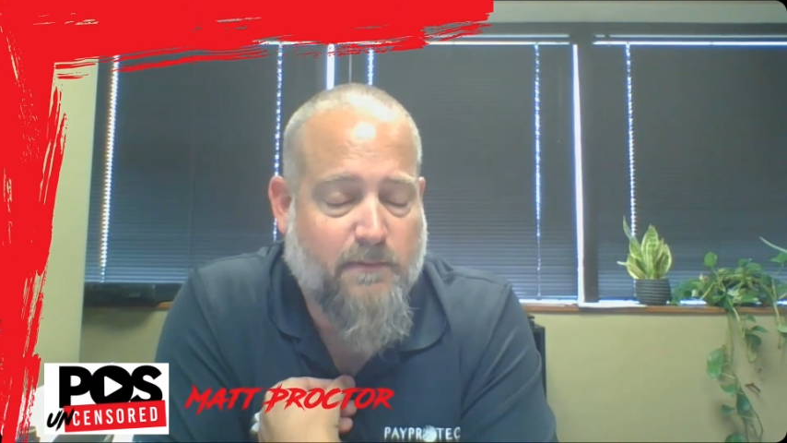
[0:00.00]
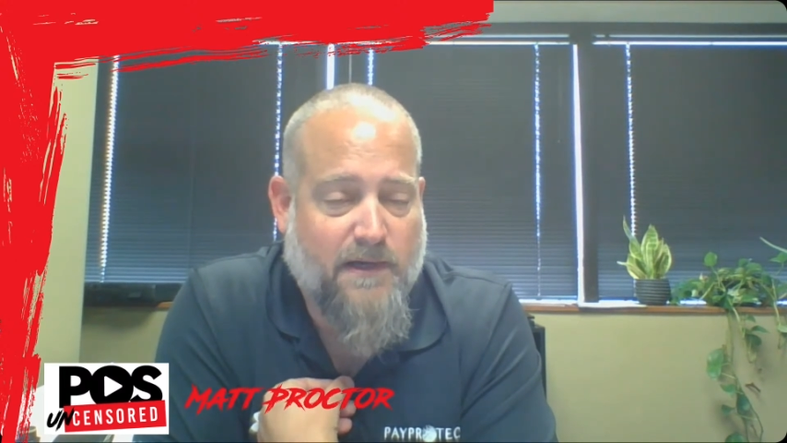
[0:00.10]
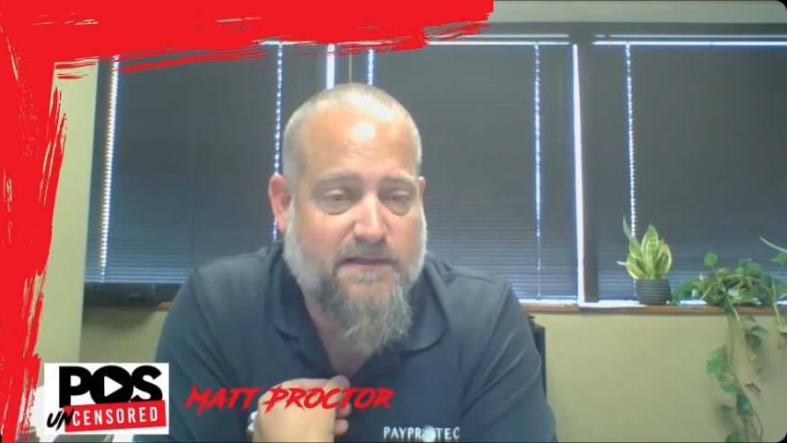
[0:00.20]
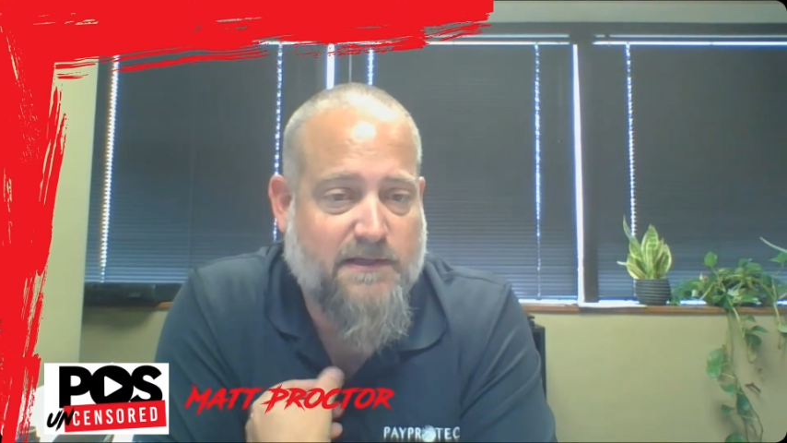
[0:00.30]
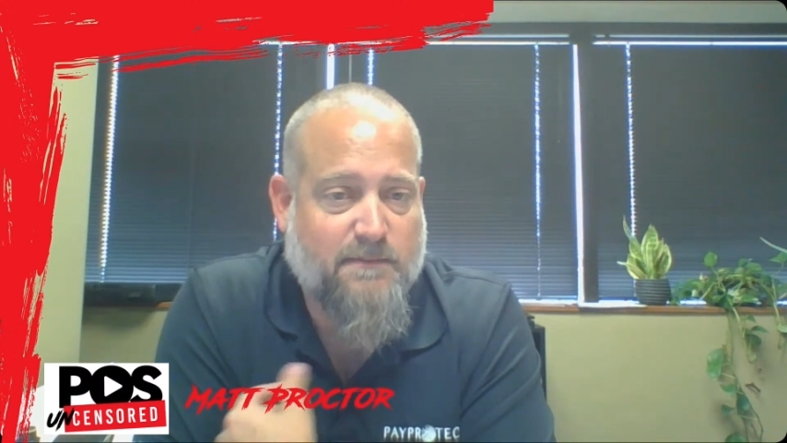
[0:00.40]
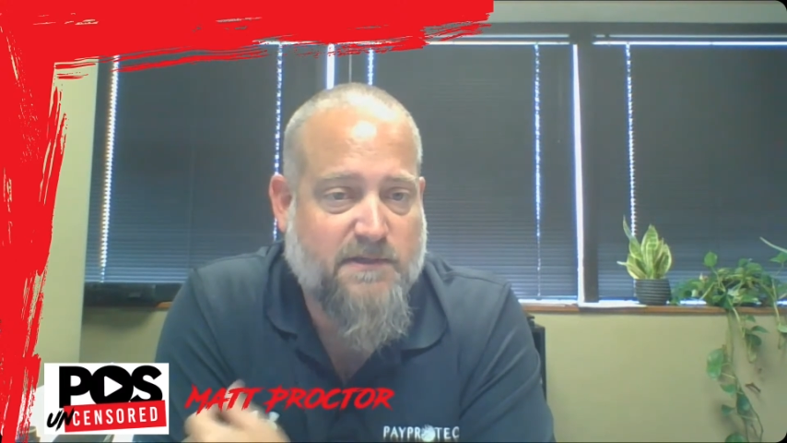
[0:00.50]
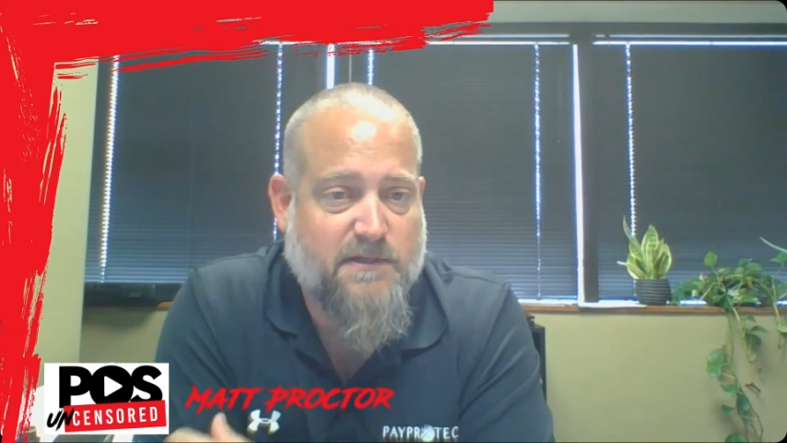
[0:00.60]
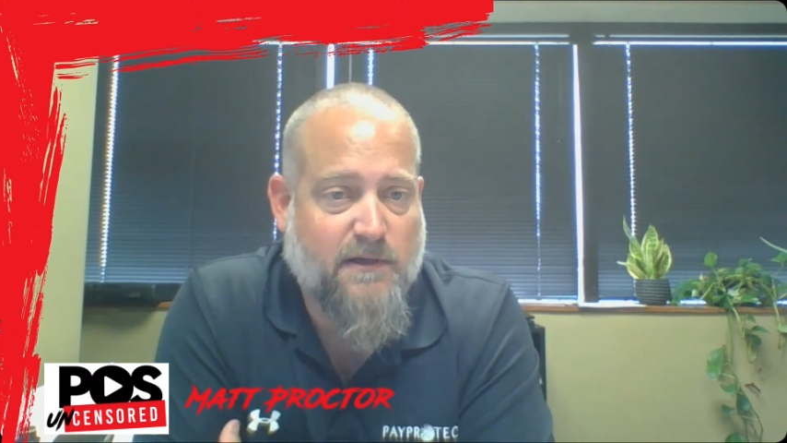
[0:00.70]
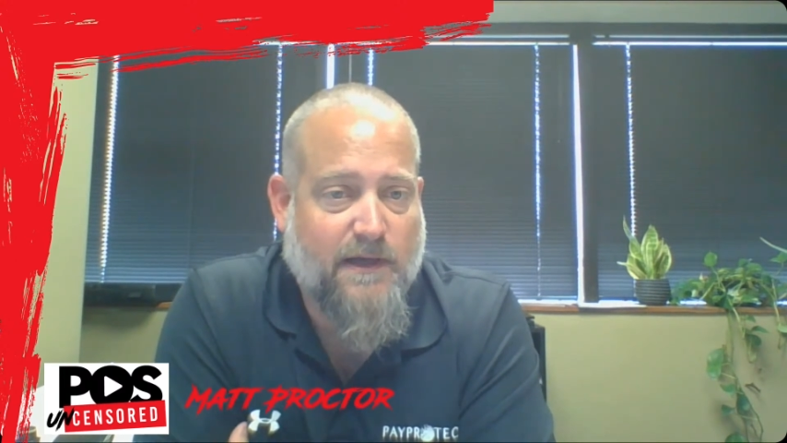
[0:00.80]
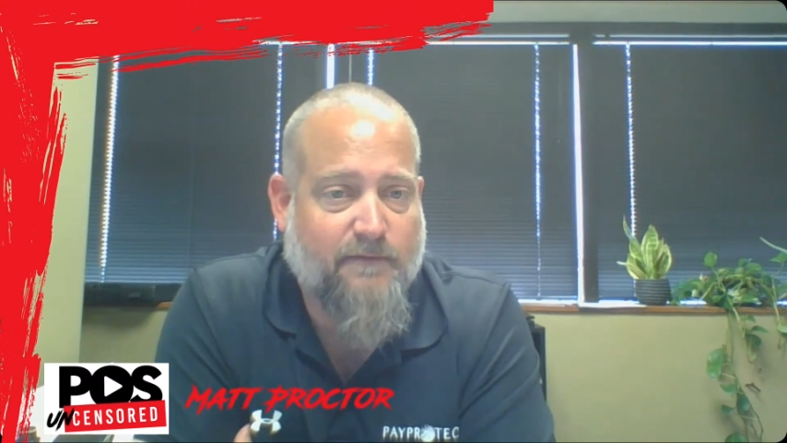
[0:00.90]
So my team
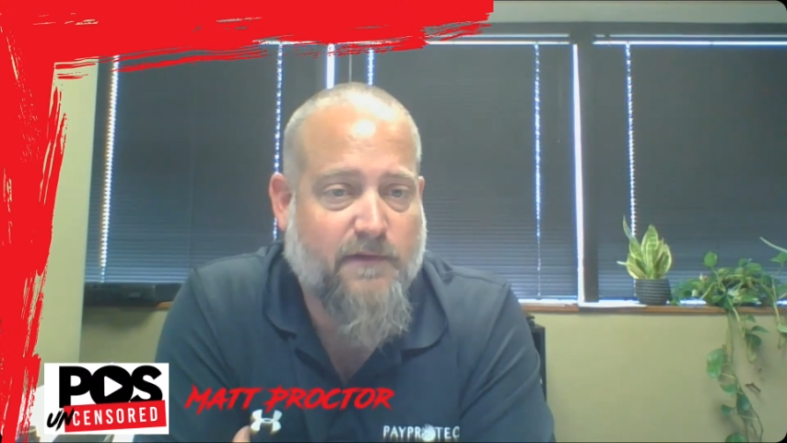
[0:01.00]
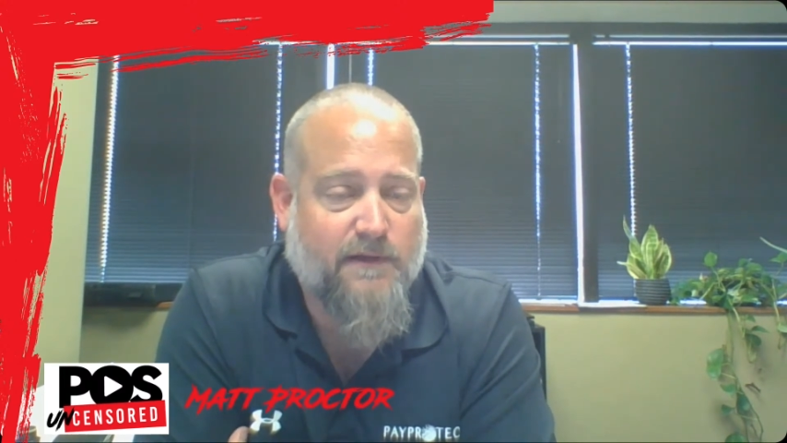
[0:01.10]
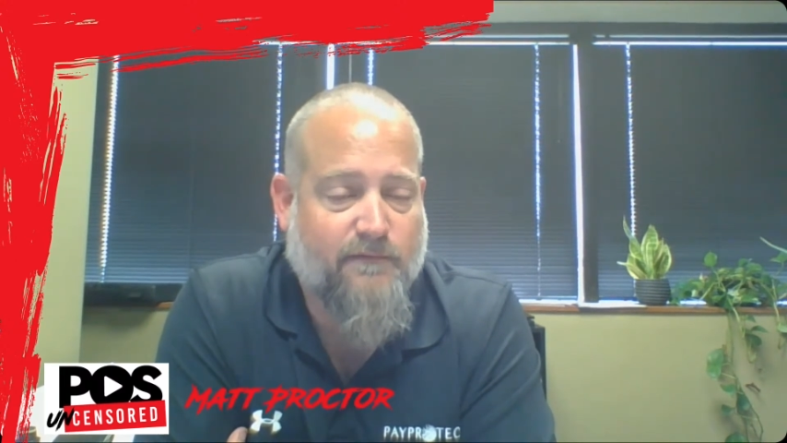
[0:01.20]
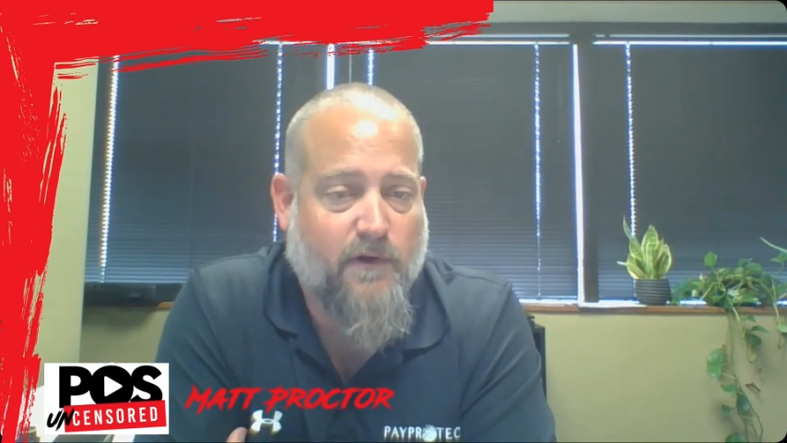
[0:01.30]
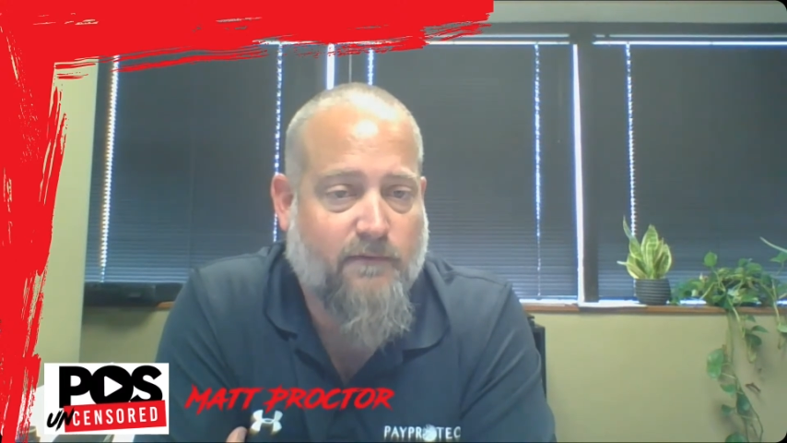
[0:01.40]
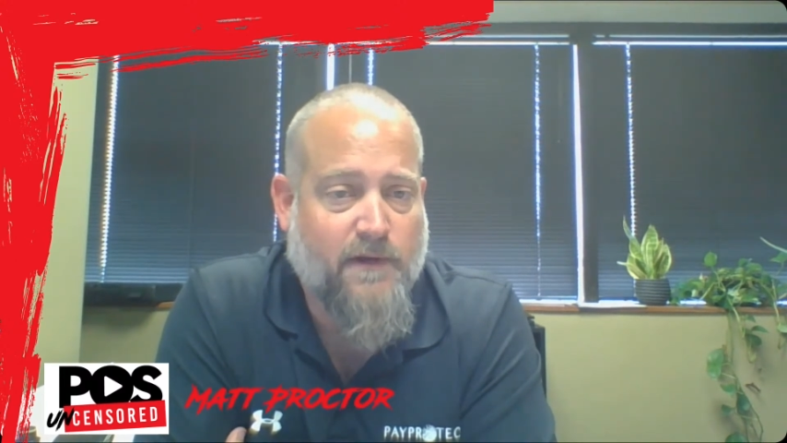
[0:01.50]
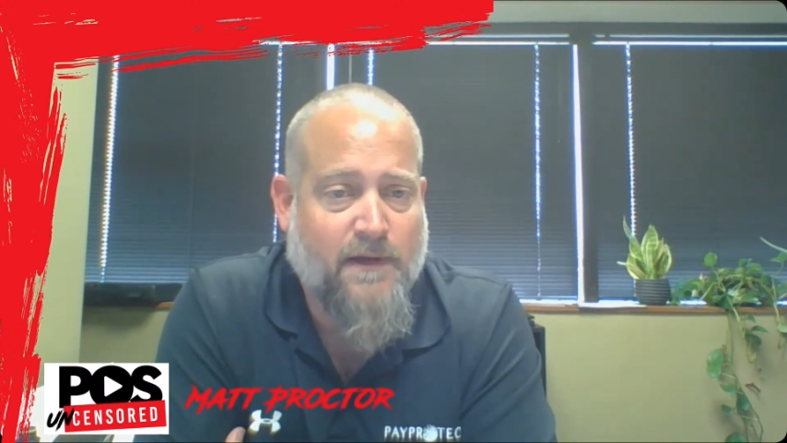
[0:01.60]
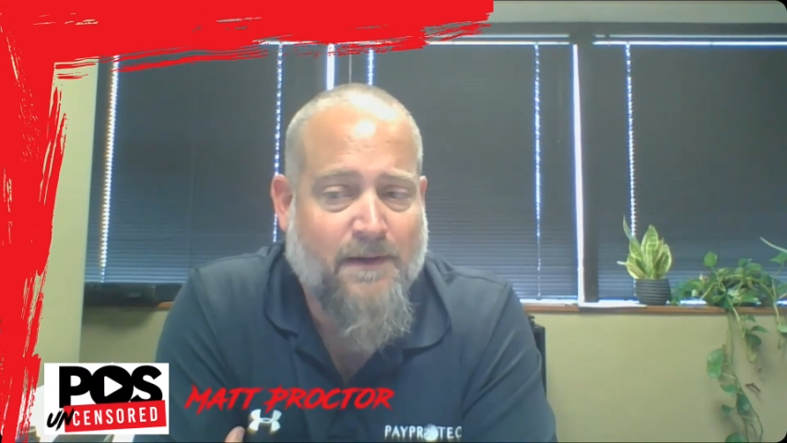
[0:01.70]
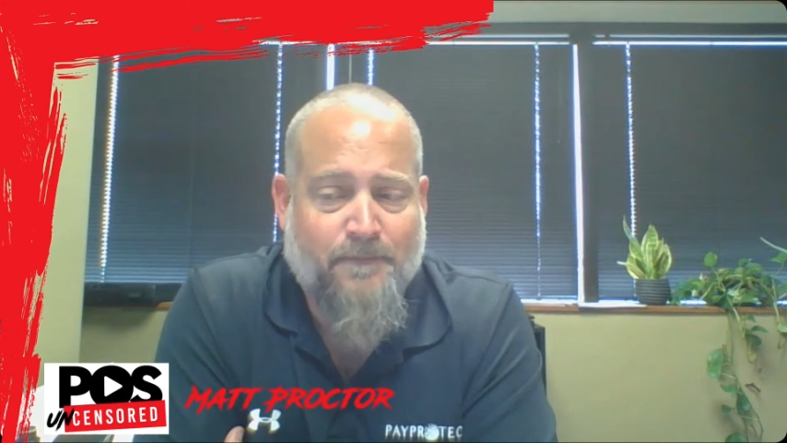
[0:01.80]
is still heavily involved.